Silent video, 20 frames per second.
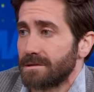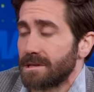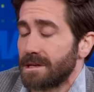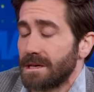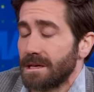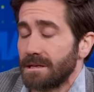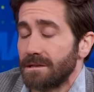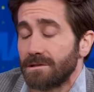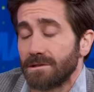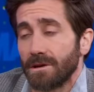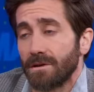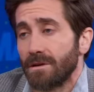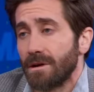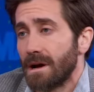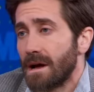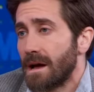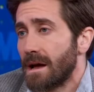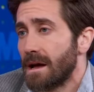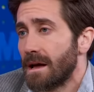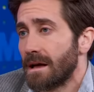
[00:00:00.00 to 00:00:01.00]
a kid. So
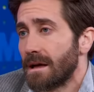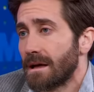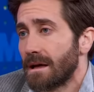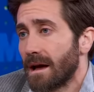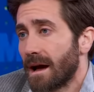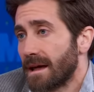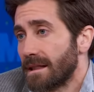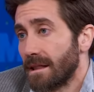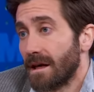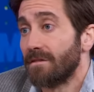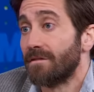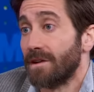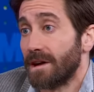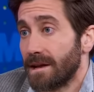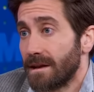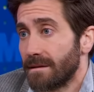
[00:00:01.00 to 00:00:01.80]
I love it.